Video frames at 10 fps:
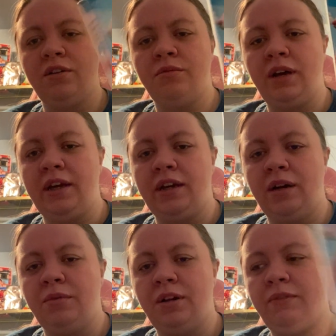know why I
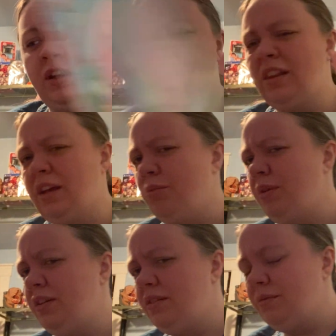got rid of it. I got
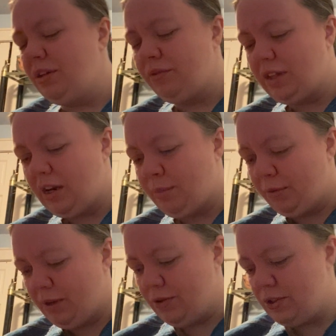rid of a lot of my
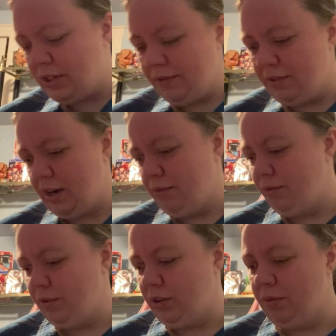Wii U stuff that I've
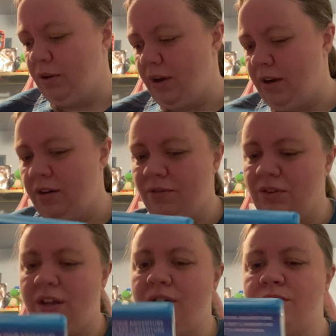really regretted over
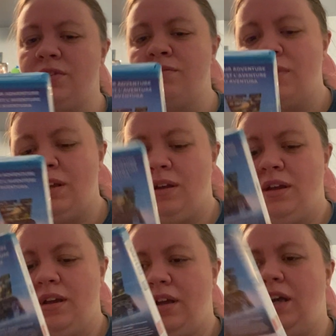the years.
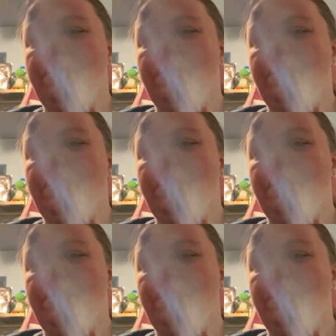I